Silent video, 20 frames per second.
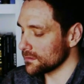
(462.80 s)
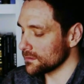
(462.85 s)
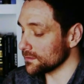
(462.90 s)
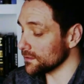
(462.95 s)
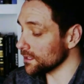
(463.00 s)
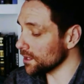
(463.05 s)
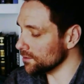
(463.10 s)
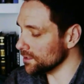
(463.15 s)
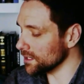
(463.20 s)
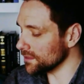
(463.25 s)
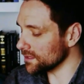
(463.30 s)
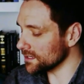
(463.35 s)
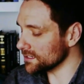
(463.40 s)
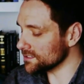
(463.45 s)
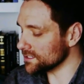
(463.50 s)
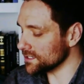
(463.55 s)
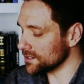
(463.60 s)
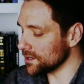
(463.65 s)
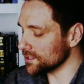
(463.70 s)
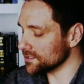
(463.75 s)
The only thing
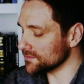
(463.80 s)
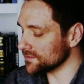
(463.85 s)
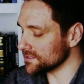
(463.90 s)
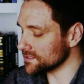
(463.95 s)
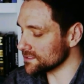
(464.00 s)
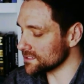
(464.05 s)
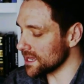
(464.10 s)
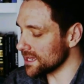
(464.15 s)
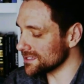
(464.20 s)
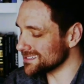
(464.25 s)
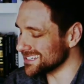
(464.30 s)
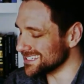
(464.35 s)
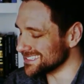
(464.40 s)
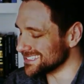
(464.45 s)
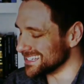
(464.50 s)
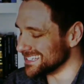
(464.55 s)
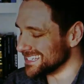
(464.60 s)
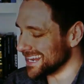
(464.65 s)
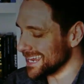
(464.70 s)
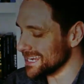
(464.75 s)
she knows for certain is
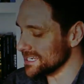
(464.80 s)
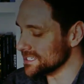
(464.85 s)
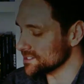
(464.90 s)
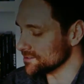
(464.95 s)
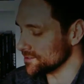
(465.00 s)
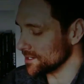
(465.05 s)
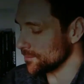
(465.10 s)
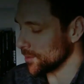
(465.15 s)
the danger he